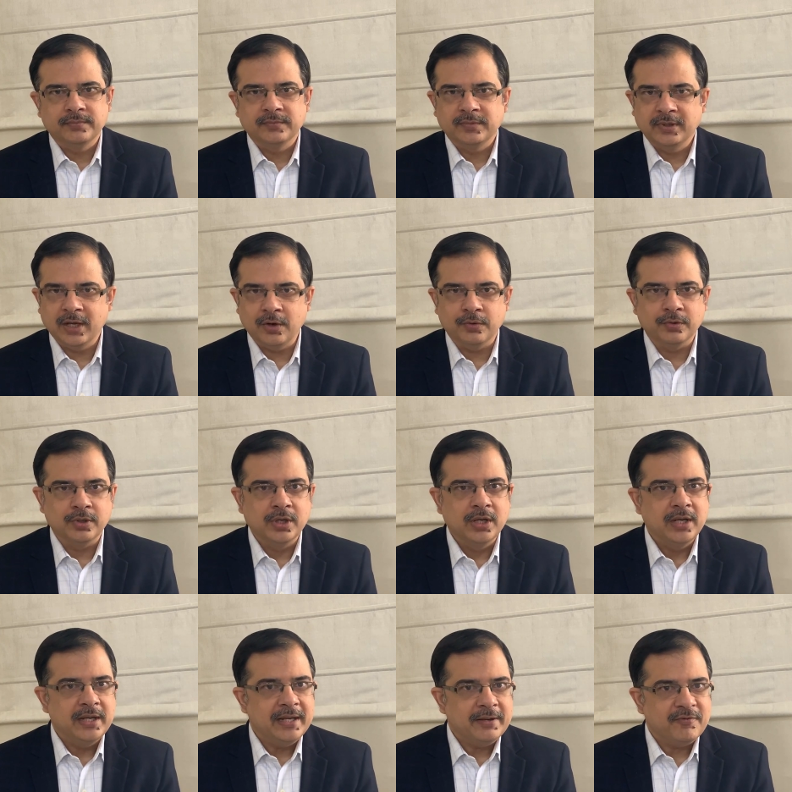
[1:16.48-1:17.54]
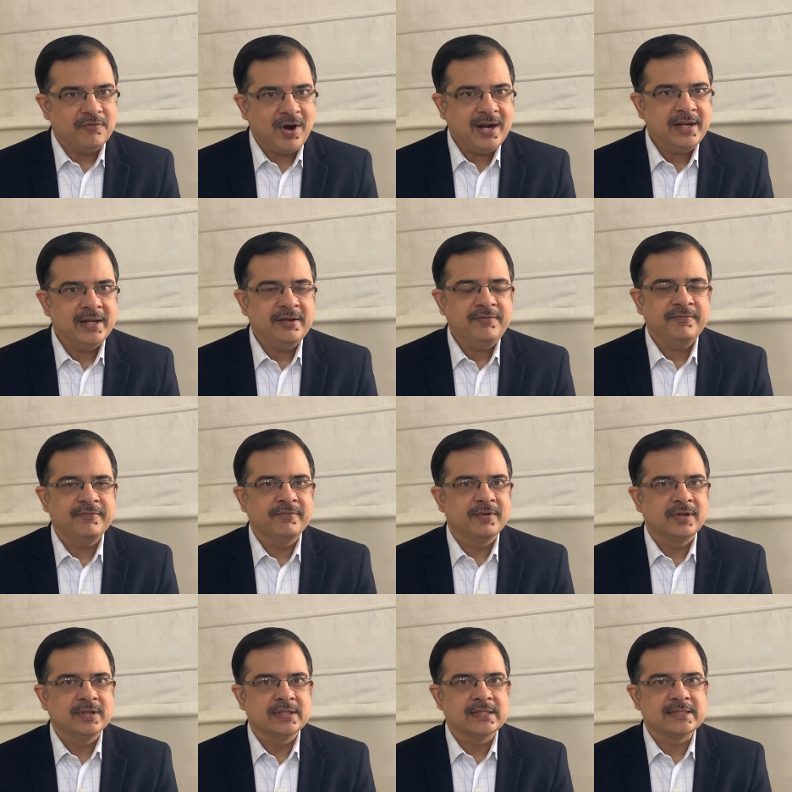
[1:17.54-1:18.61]
Now, what if
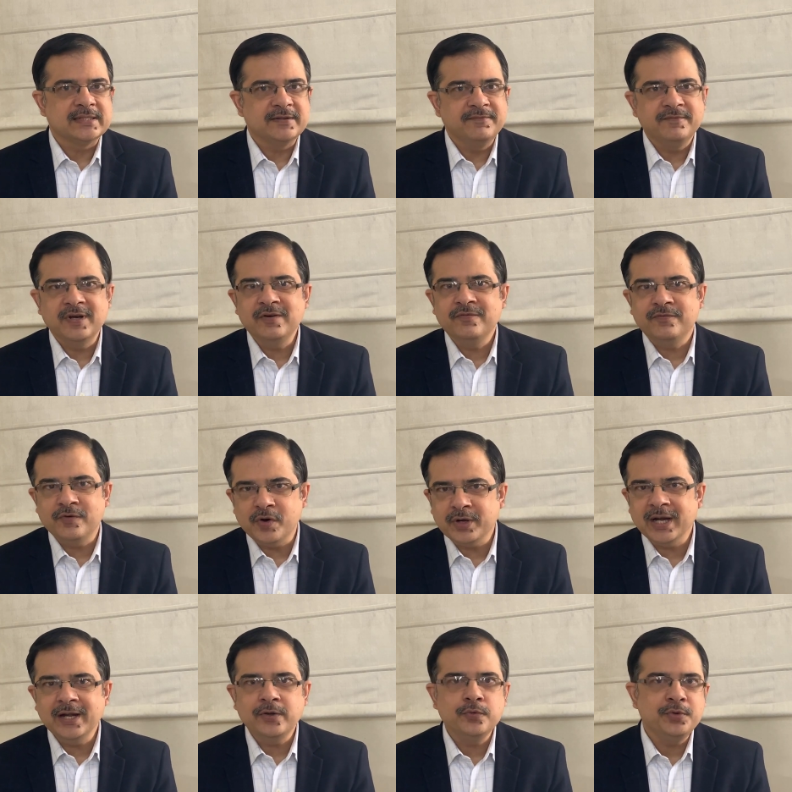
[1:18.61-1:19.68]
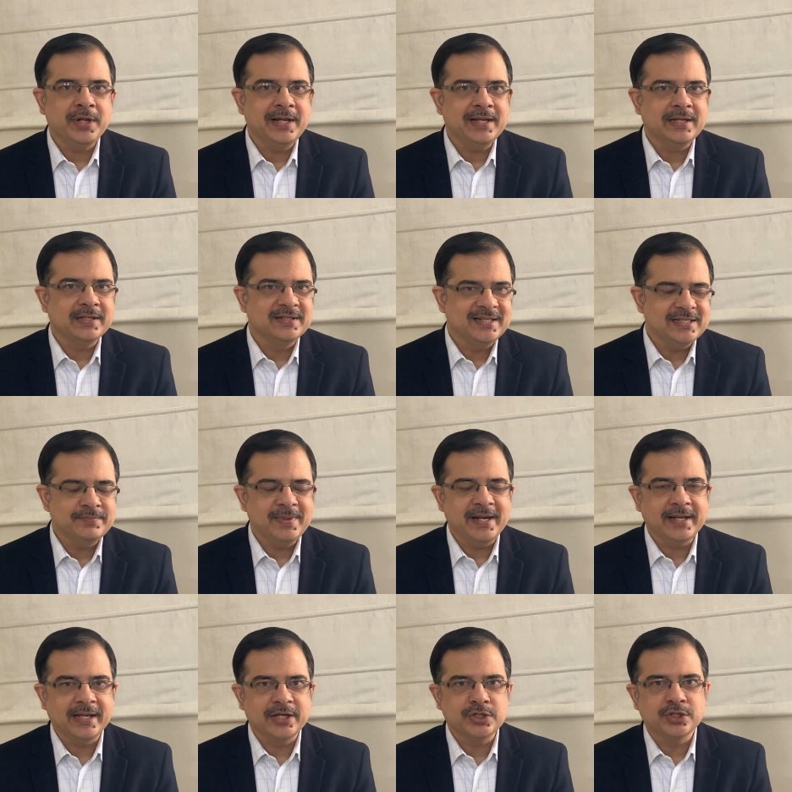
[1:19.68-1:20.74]
someone forget to take this
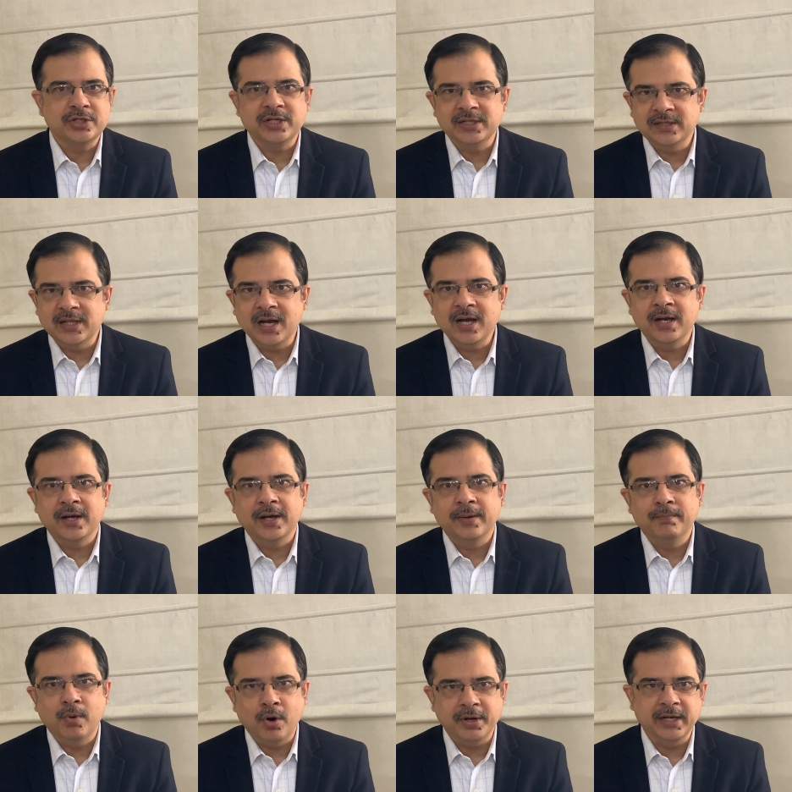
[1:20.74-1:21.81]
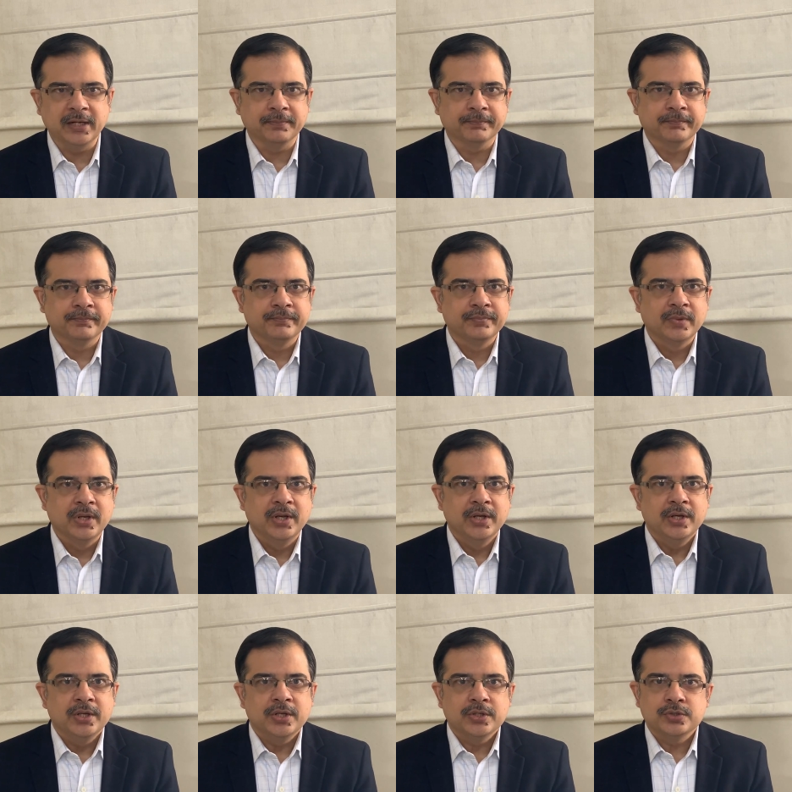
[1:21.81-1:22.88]
medication in the morning?
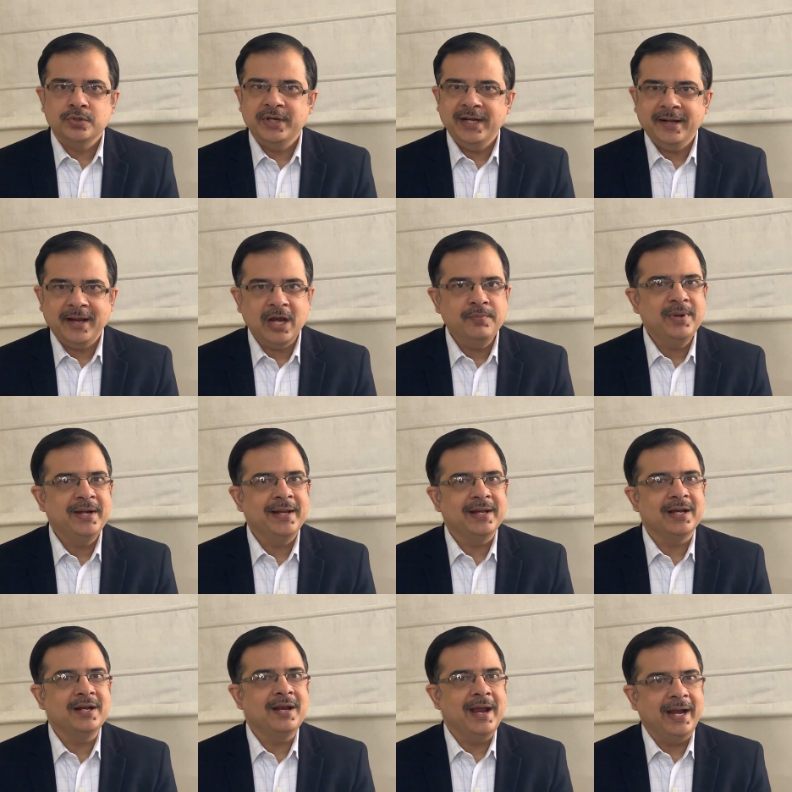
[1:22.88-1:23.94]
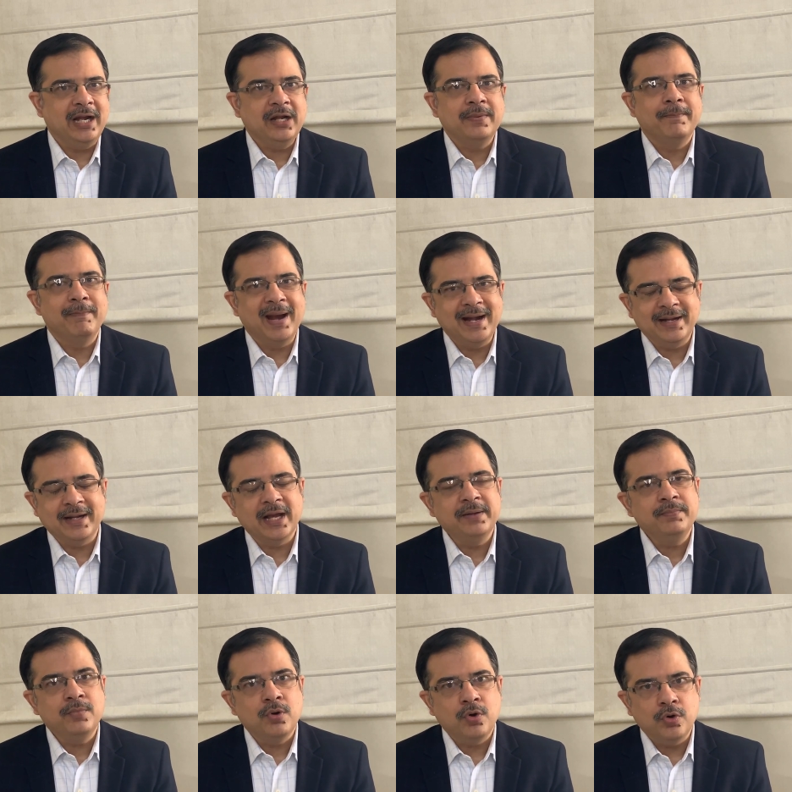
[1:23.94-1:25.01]
So it can be taken at
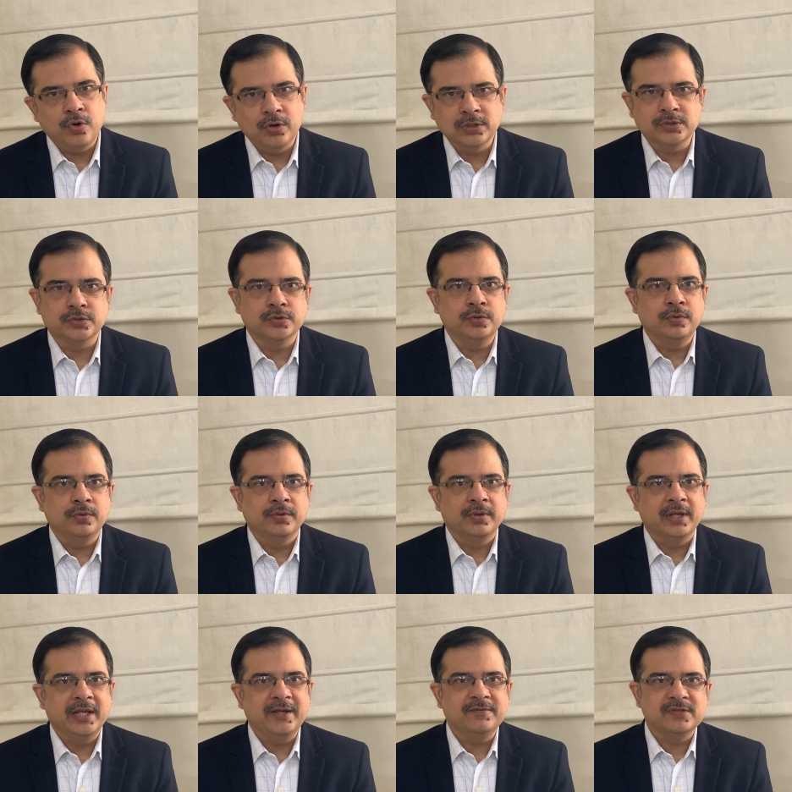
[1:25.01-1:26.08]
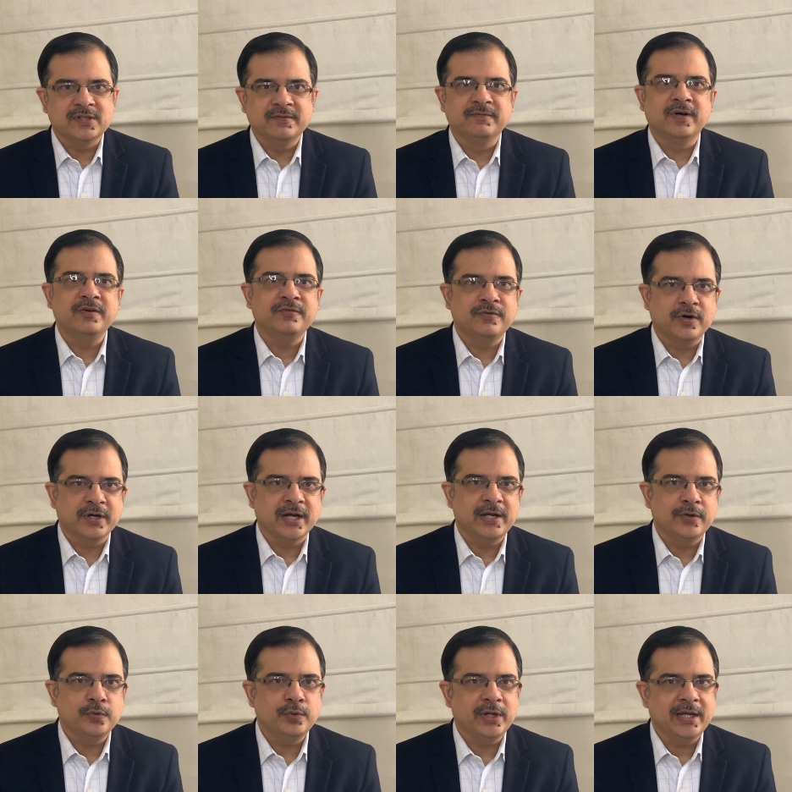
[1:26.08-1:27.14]
bedtime also if someone
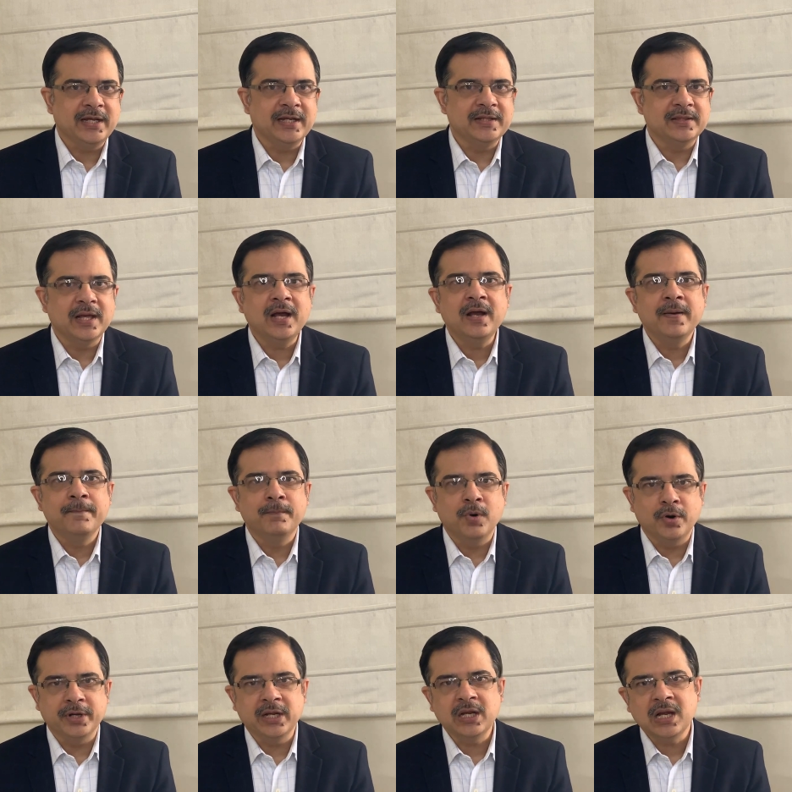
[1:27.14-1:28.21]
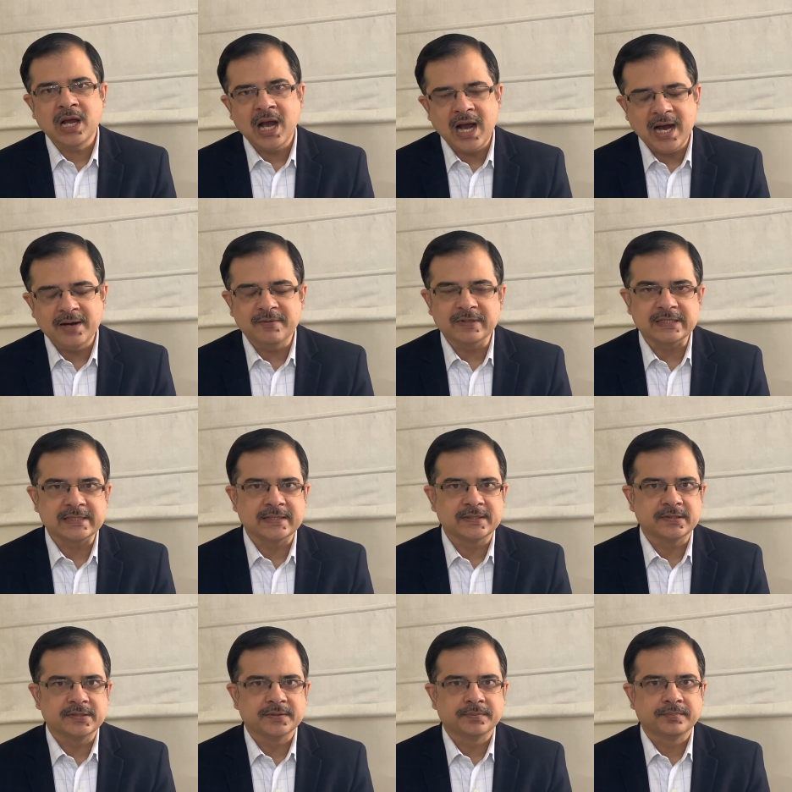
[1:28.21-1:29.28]
forget to take in the morning
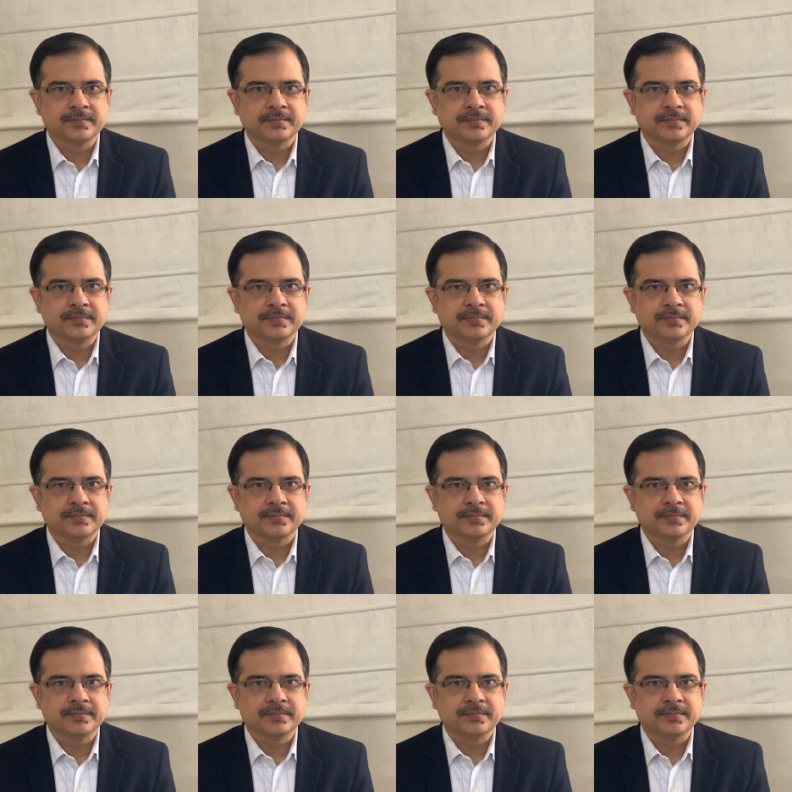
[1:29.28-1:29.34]
hours.